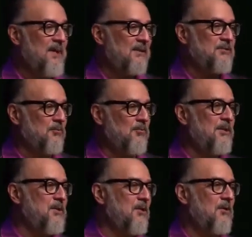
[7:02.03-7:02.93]
Pastor,
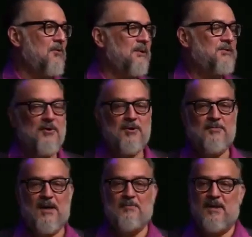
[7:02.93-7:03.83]
when you going to quit talking
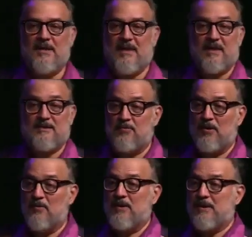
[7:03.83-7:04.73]
about money? I said,
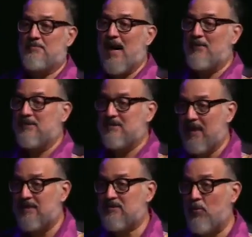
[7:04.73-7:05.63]
well, when the Bible
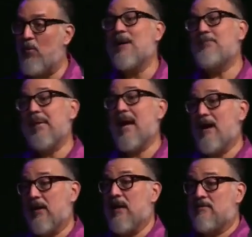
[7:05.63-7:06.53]
decides to wipe it
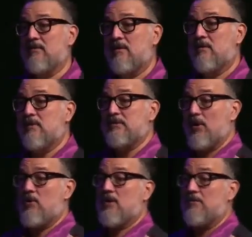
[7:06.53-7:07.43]
out, I'll quit
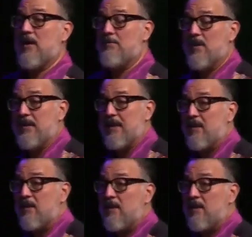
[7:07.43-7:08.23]
talking about money.